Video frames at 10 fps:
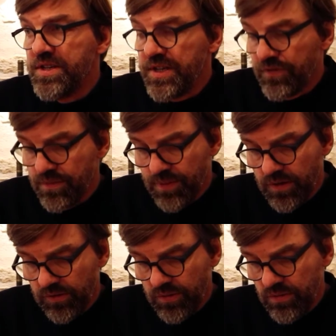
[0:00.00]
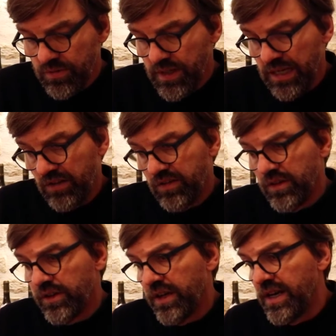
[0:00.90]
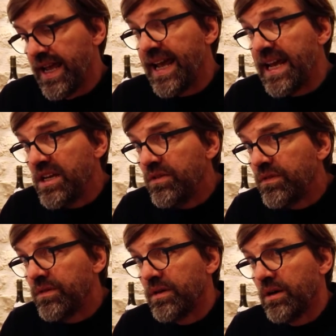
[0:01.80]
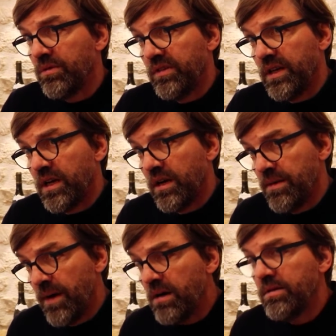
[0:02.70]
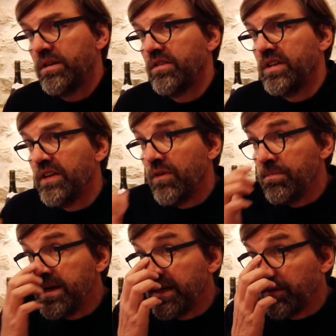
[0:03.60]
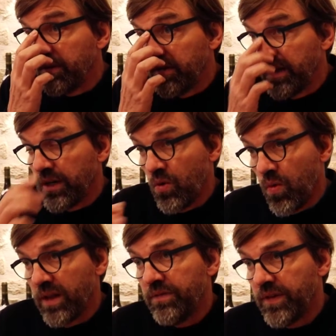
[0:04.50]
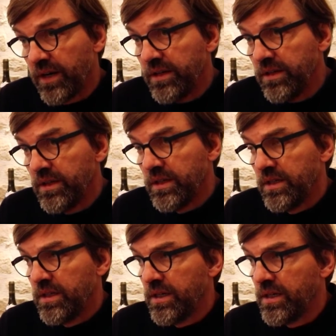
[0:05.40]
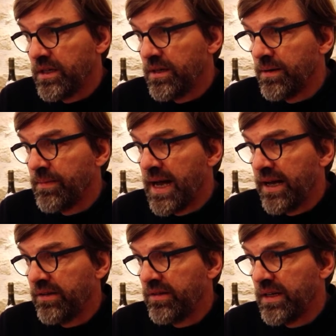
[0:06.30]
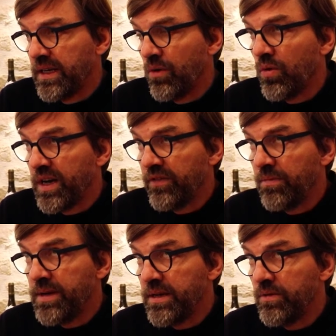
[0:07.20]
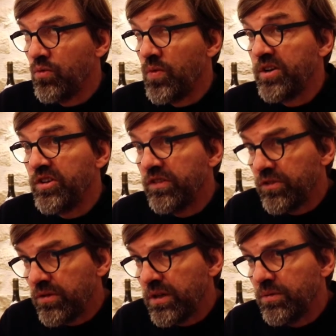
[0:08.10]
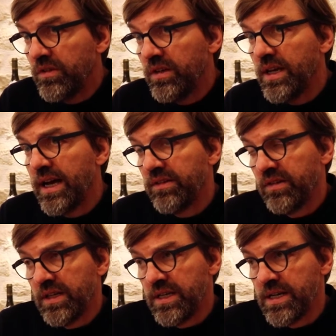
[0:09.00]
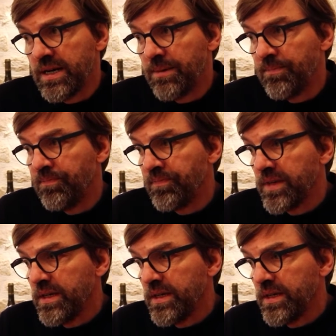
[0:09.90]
different parcel. It's not an 8, I would say, climat. It's never been, I would say, qualified as a, or never been registered, I would say, as an